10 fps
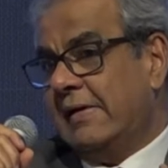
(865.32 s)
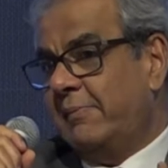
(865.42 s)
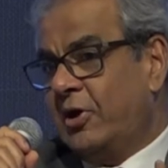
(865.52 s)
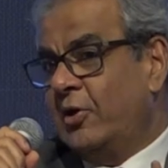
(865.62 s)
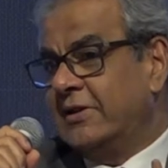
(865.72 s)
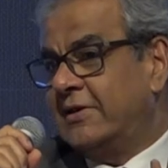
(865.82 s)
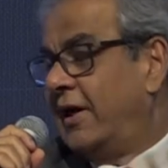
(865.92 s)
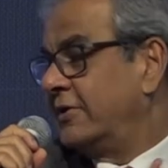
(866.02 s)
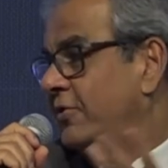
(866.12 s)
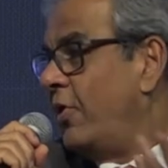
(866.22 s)
because it
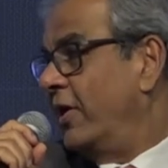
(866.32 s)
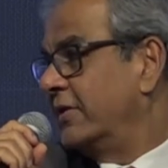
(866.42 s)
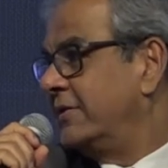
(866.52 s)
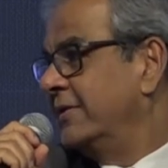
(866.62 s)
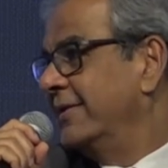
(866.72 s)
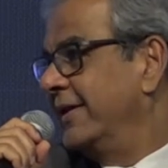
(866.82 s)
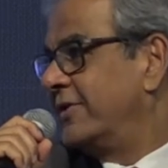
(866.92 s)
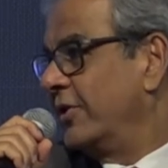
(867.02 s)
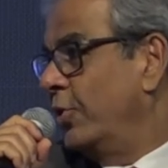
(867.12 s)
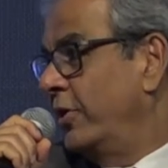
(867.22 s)
cut costs, it's
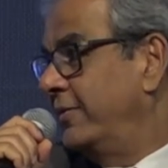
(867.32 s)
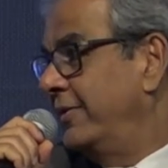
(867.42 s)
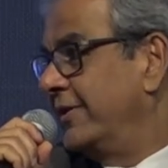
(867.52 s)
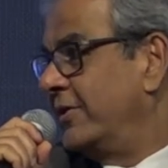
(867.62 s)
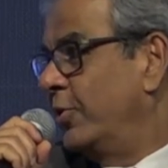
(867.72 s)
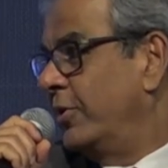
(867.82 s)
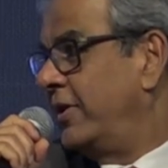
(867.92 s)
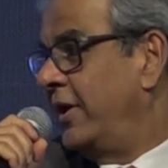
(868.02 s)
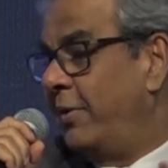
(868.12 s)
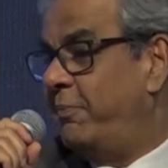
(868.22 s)
a good
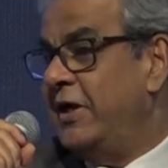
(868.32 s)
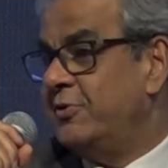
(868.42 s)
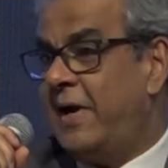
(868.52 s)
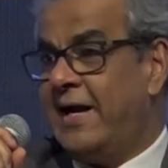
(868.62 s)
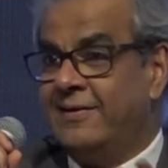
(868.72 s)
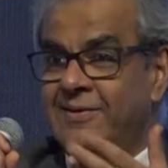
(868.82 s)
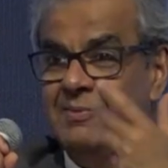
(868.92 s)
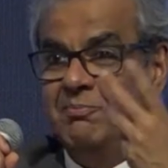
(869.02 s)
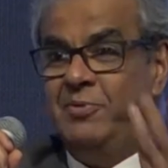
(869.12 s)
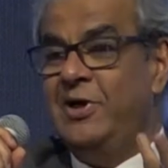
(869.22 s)
thing and pays
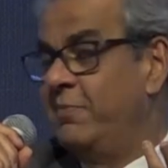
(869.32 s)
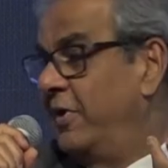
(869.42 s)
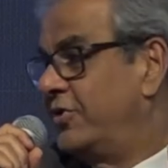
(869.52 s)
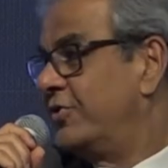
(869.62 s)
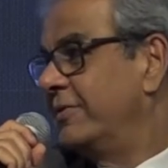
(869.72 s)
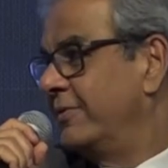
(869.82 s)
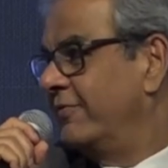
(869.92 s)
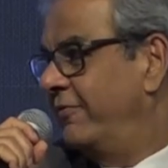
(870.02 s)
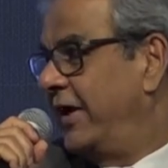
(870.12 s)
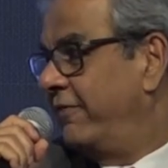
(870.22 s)
back pretty much
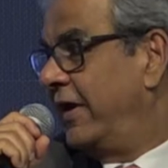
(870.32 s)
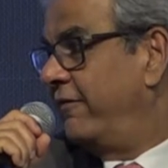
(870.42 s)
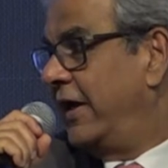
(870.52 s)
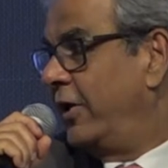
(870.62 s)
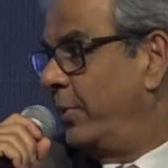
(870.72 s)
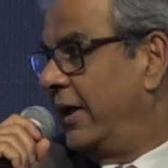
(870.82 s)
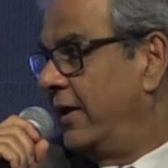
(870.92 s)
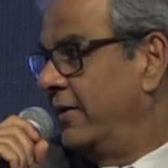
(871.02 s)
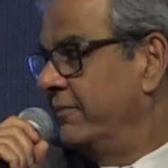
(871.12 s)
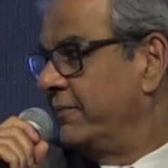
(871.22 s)
very, very, very quickly.
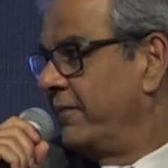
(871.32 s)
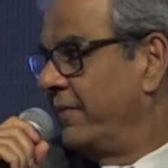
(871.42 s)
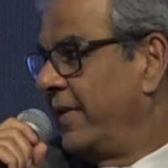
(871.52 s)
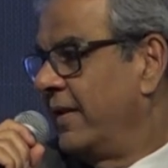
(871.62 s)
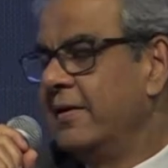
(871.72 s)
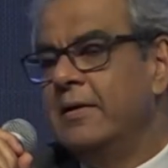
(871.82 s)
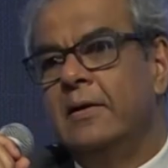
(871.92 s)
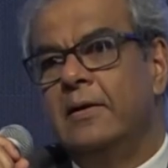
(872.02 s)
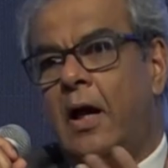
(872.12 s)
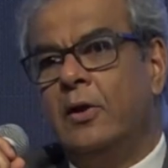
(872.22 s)

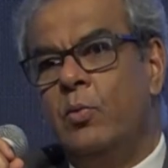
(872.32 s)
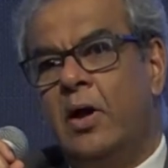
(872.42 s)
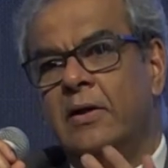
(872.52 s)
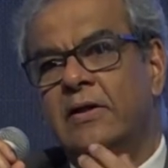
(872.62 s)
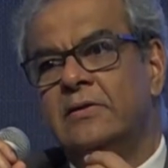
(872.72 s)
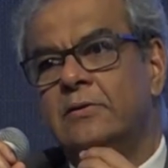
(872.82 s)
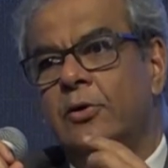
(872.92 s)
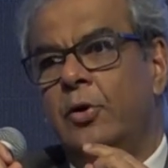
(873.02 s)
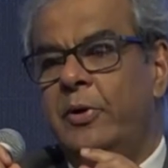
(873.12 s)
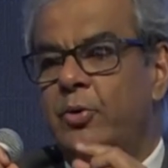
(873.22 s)
The other one is, you
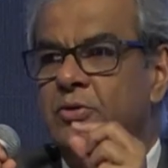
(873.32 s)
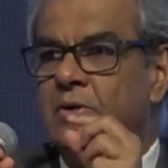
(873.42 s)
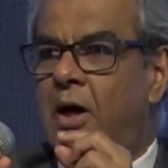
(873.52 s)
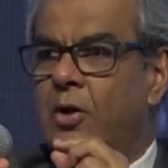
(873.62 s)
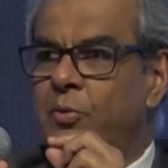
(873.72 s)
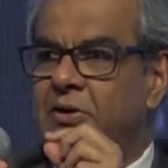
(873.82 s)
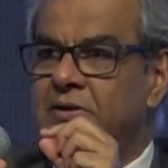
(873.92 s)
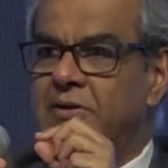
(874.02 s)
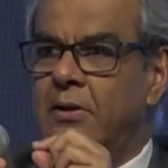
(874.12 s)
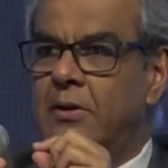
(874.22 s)
know, when you start with a
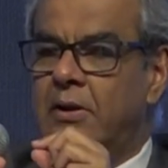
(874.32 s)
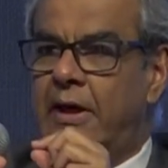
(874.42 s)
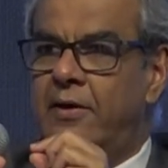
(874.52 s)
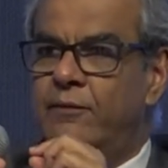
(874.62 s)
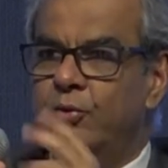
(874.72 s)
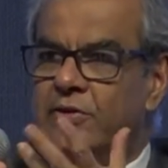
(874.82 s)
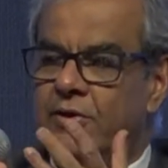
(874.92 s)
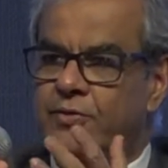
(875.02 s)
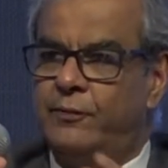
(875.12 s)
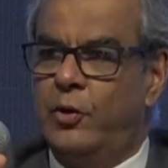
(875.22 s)
single kind of use case.
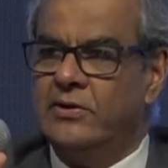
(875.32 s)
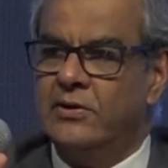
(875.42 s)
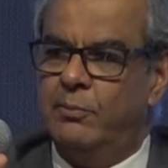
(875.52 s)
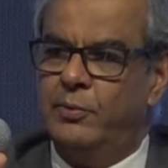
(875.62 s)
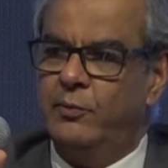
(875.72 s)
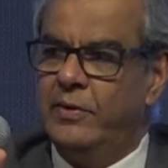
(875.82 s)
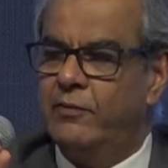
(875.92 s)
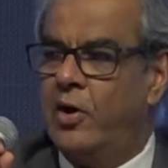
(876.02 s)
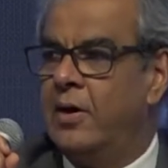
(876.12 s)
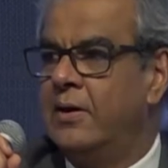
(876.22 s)
So for example, we've
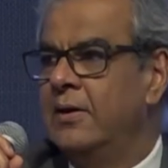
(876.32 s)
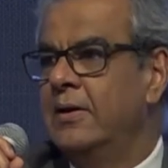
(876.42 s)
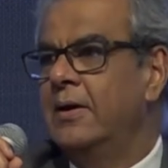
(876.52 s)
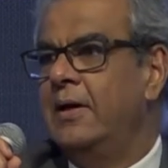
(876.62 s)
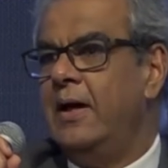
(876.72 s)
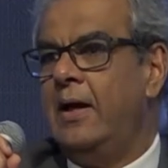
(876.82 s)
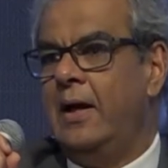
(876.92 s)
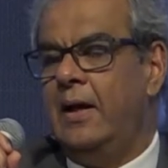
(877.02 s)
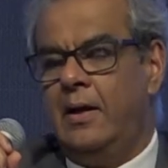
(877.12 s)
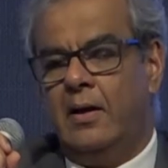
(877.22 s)
got
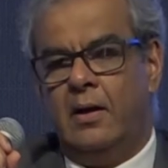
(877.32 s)
a